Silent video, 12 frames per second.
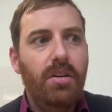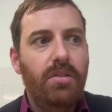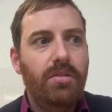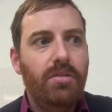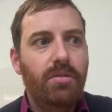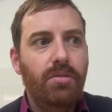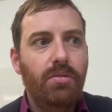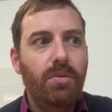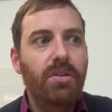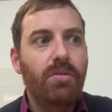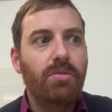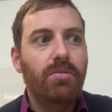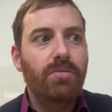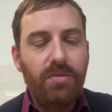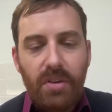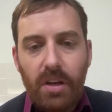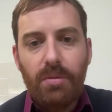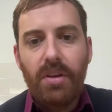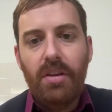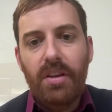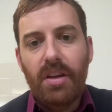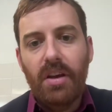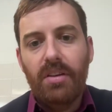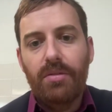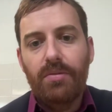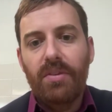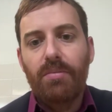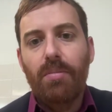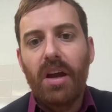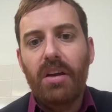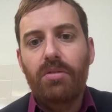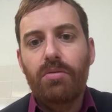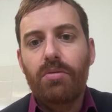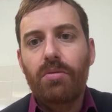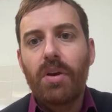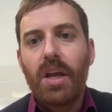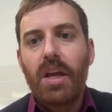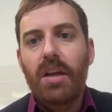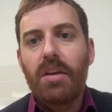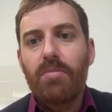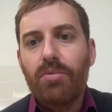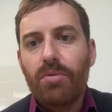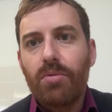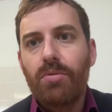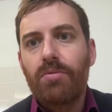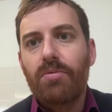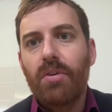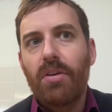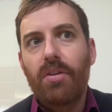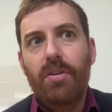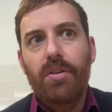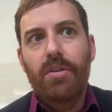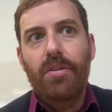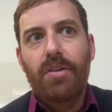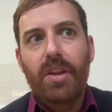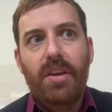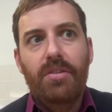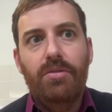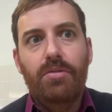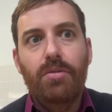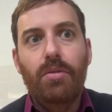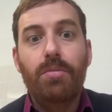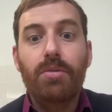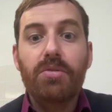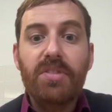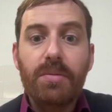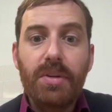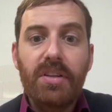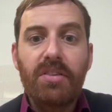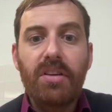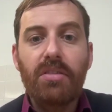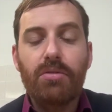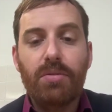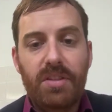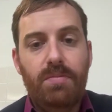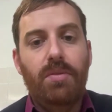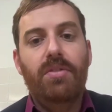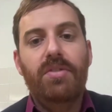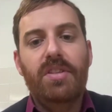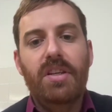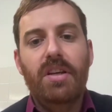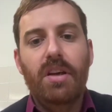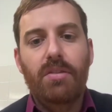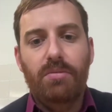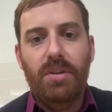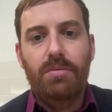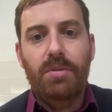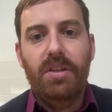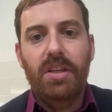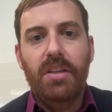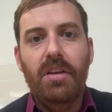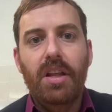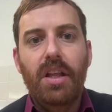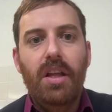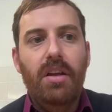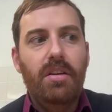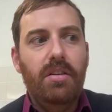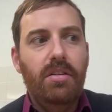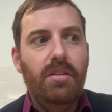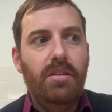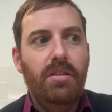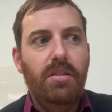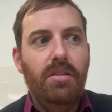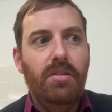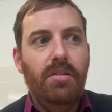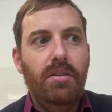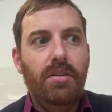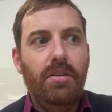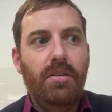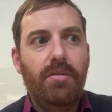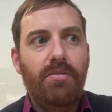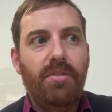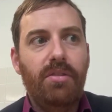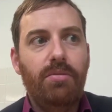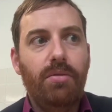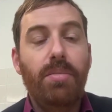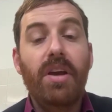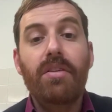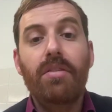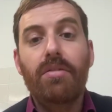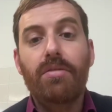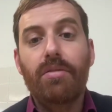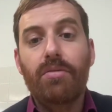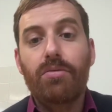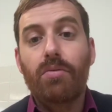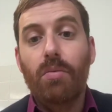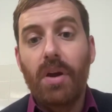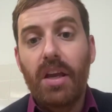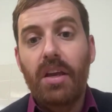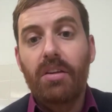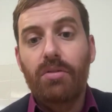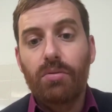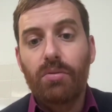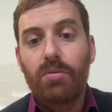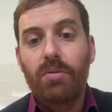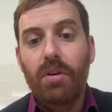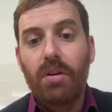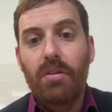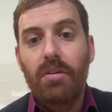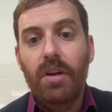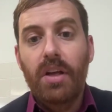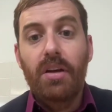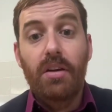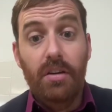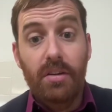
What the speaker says: and we got very nice feedback to improve the reproducibility and transparency on what we did. That will pave the way to